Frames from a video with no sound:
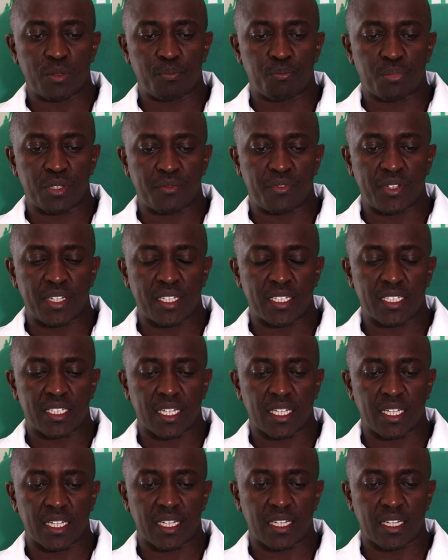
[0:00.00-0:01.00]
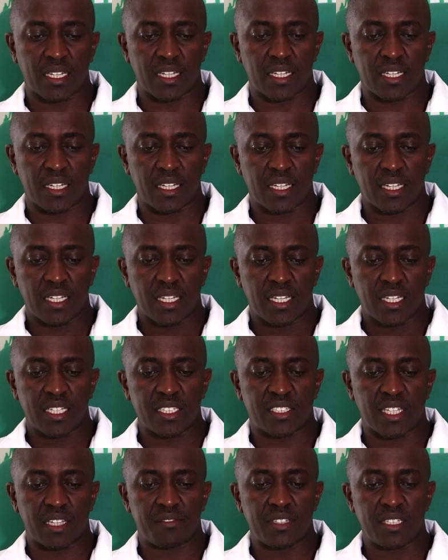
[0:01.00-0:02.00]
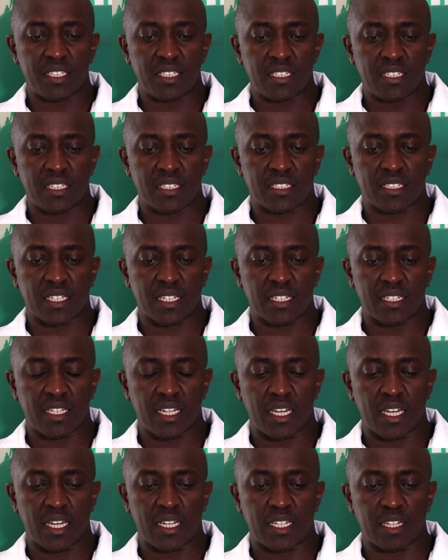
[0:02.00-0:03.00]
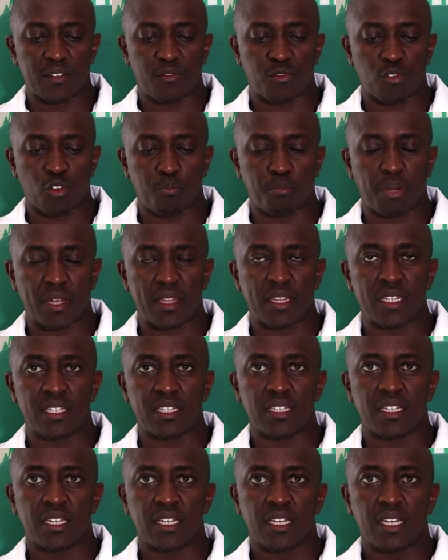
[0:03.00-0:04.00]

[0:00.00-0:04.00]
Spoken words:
we prevent HIV-related nephropathy.